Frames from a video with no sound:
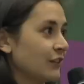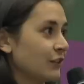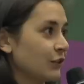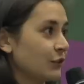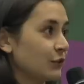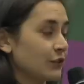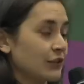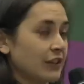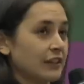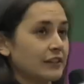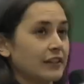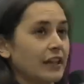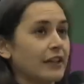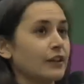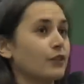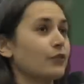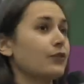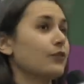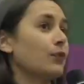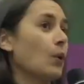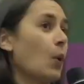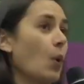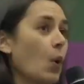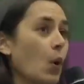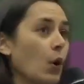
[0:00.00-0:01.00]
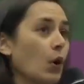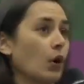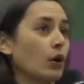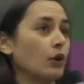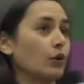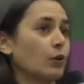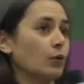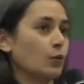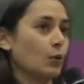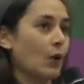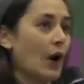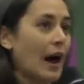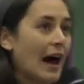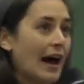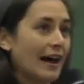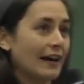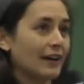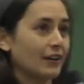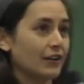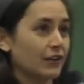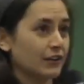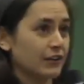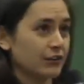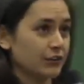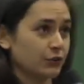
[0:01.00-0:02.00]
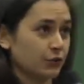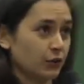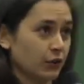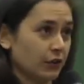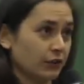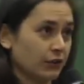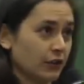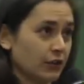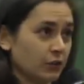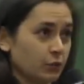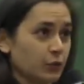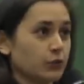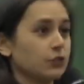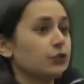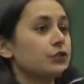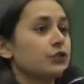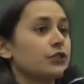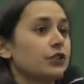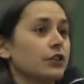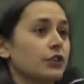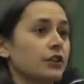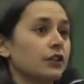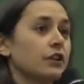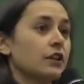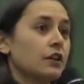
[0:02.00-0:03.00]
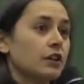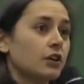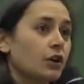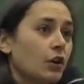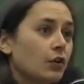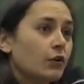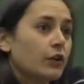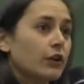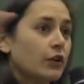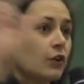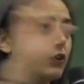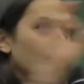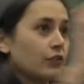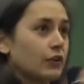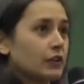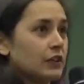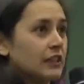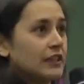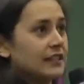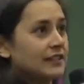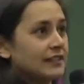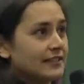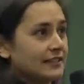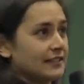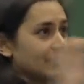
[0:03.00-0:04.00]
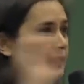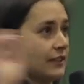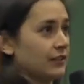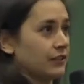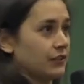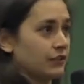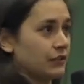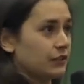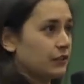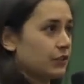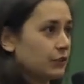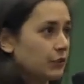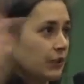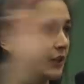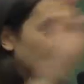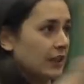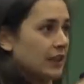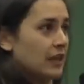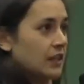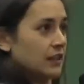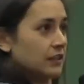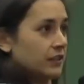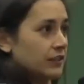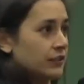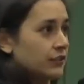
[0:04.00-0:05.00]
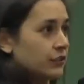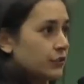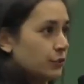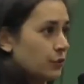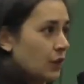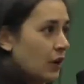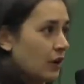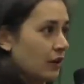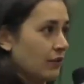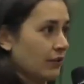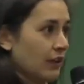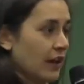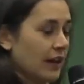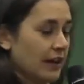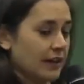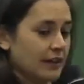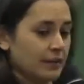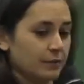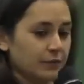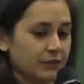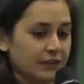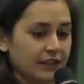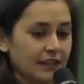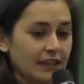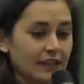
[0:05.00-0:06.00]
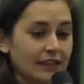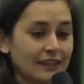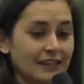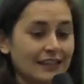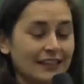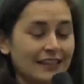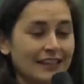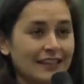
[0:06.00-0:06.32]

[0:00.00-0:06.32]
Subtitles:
using like for or while, these sort of things. We're used to going over lists and doing things to all of the items in it.